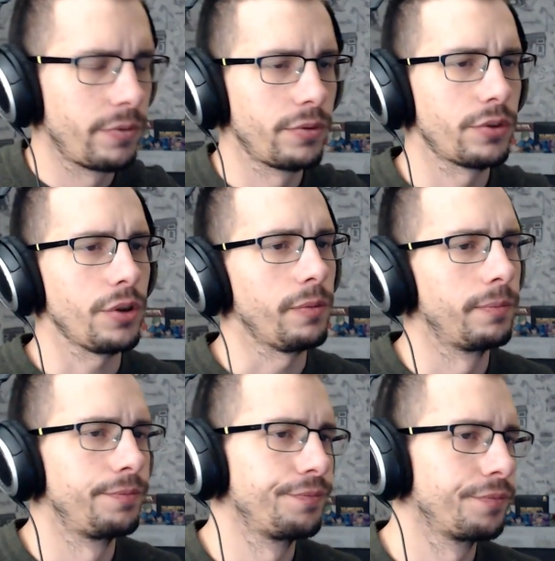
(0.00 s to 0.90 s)
So
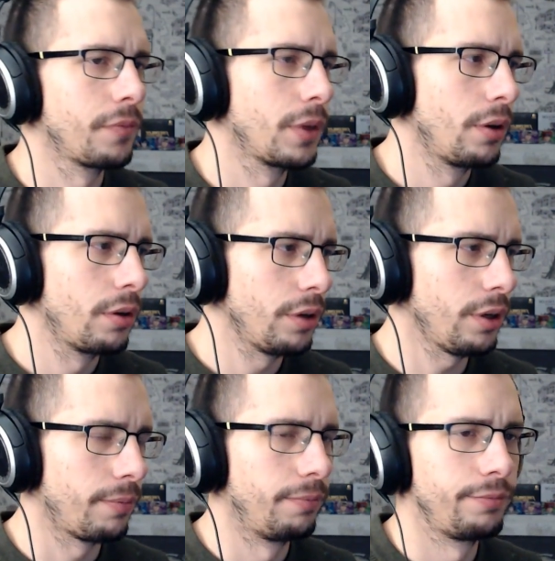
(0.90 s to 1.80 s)

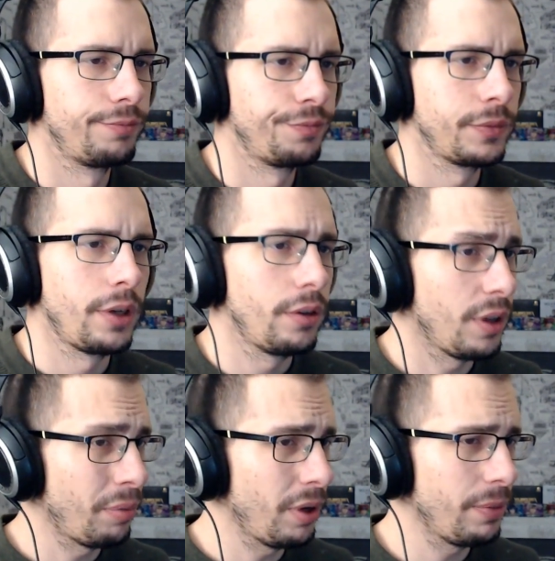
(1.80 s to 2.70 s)
yeah,
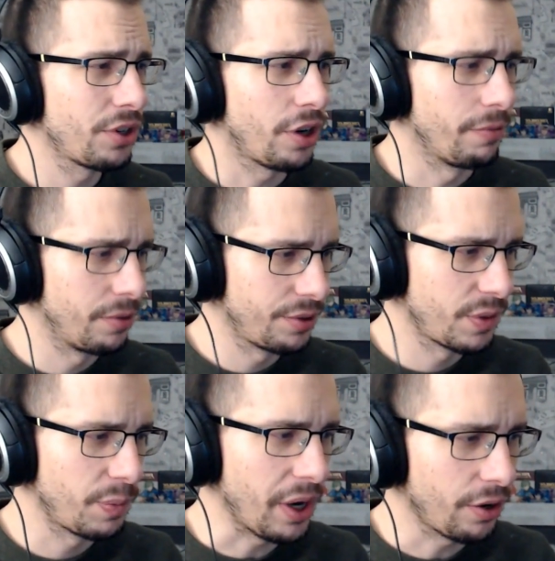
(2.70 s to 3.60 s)
that pretty much covers this
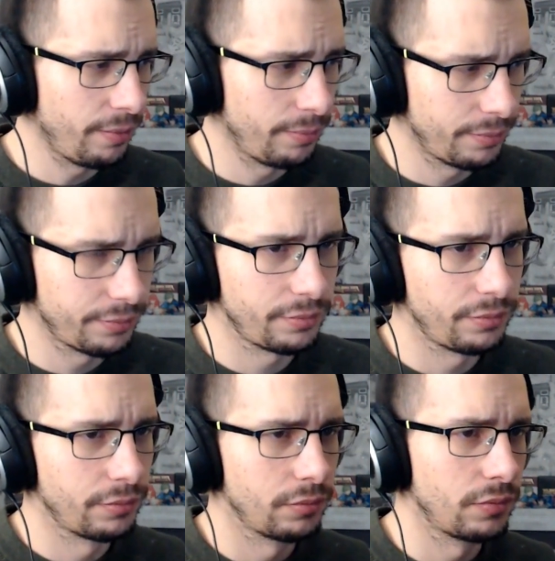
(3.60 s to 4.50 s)
banner,
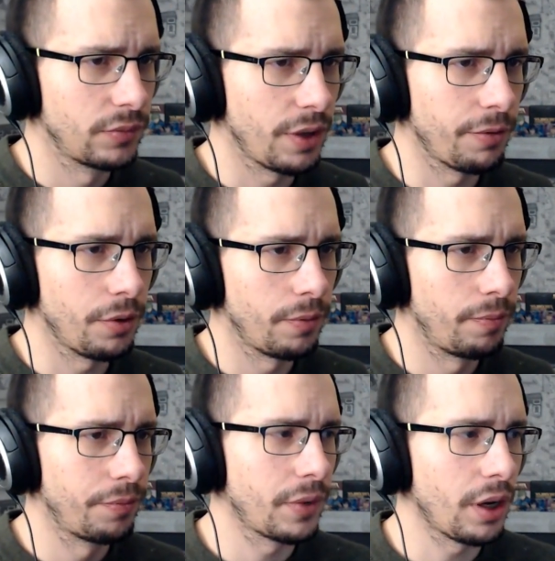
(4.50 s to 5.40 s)
I feel.
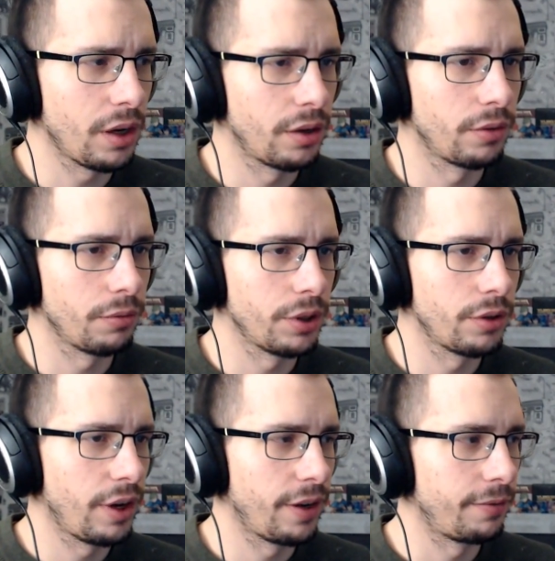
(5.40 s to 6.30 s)
And we
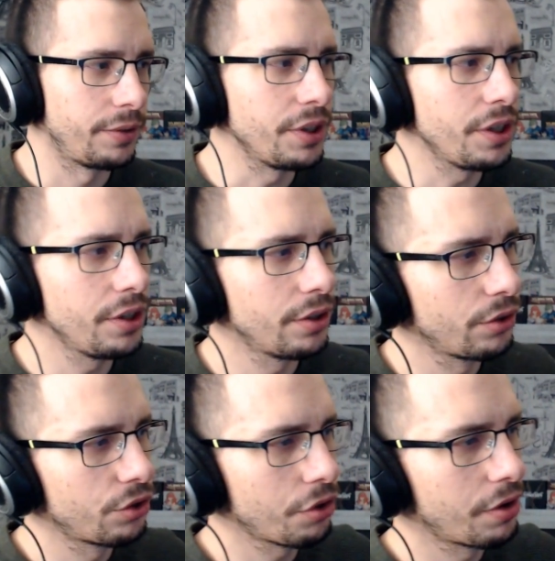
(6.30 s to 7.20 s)
do have Dean
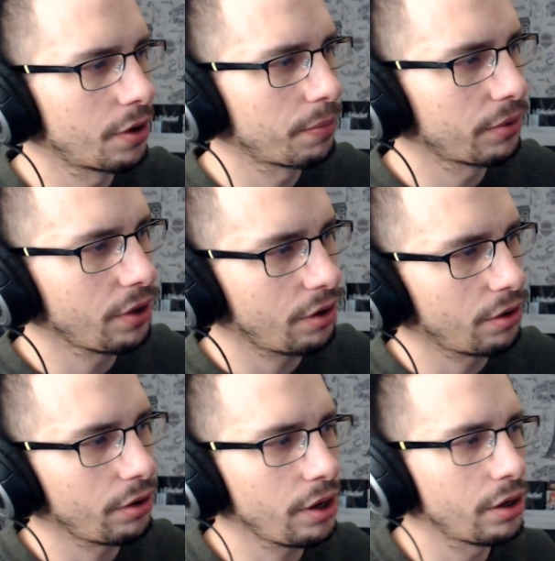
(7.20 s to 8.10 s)
showing up
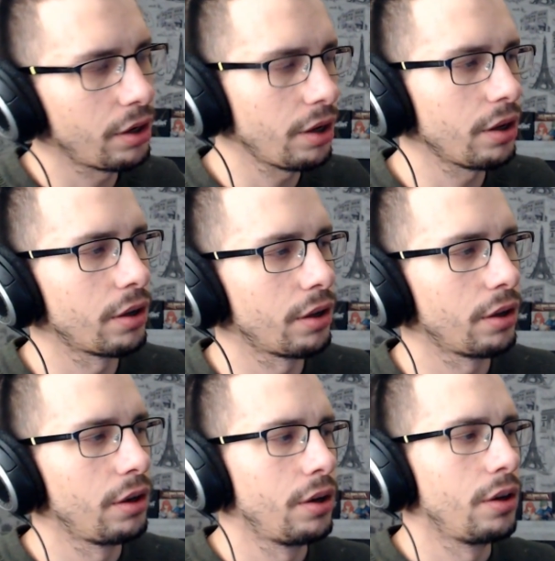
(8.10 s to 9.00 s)
there in a
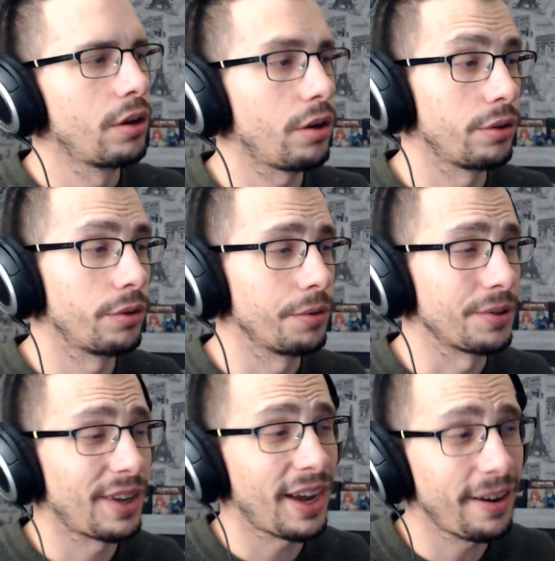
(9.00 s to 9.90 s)

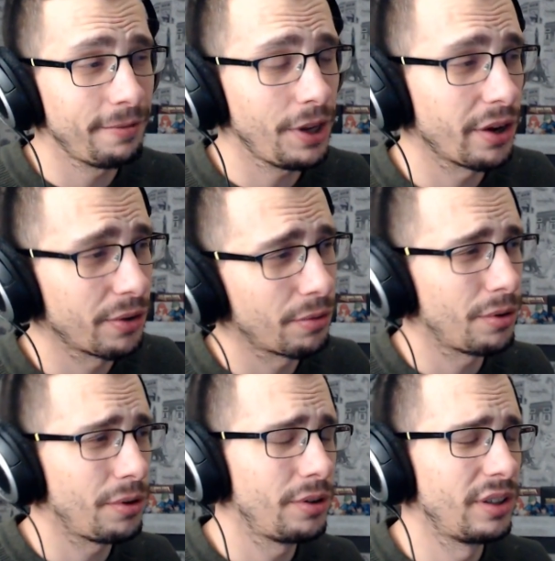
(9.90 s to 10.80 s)
colorless Cav Dagger
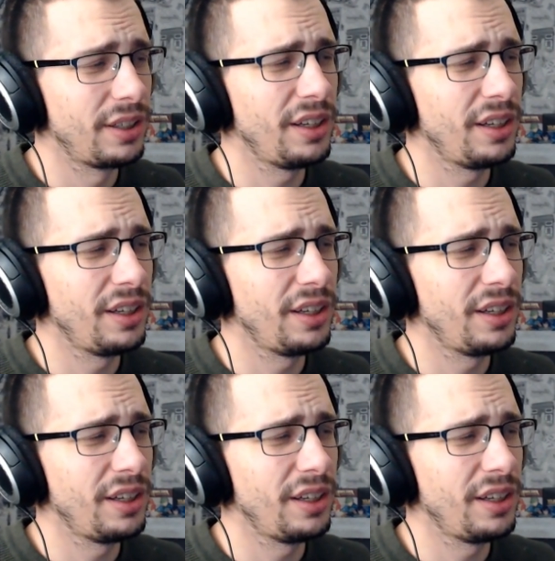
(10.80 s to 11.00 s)
role.